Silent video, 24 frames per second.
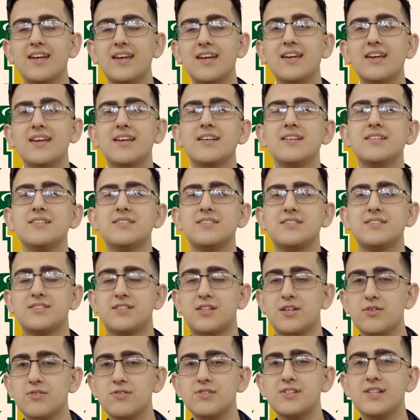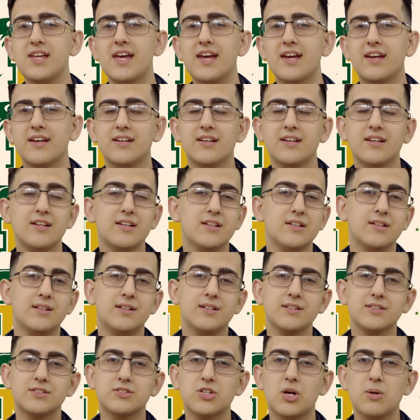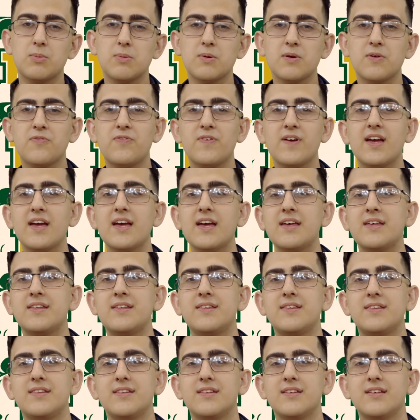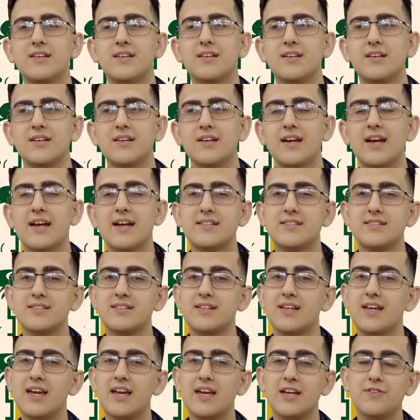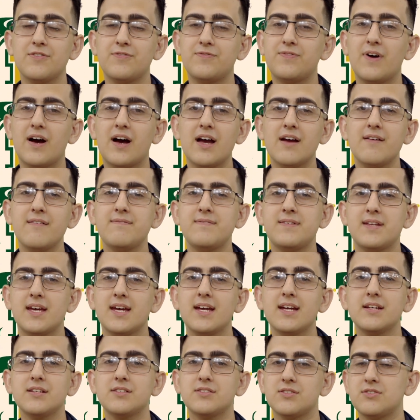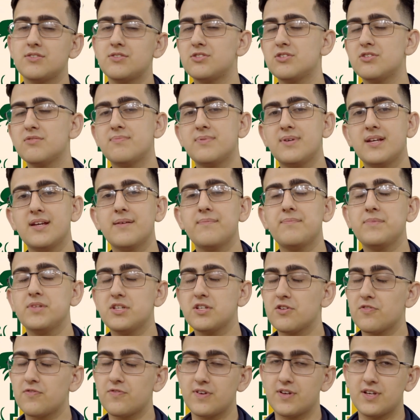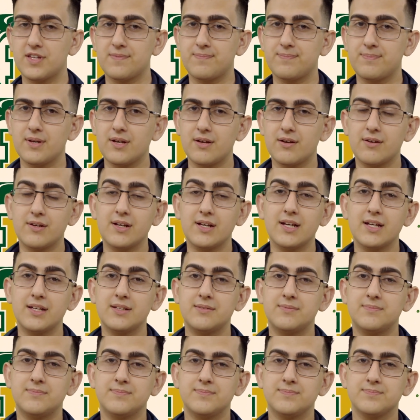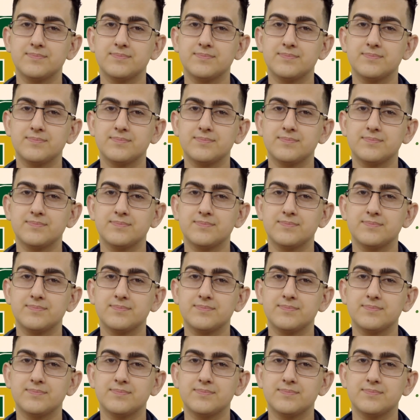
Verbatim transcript: is Tuesday, October 5th. It's an A5 day, so you should be in your fifth period.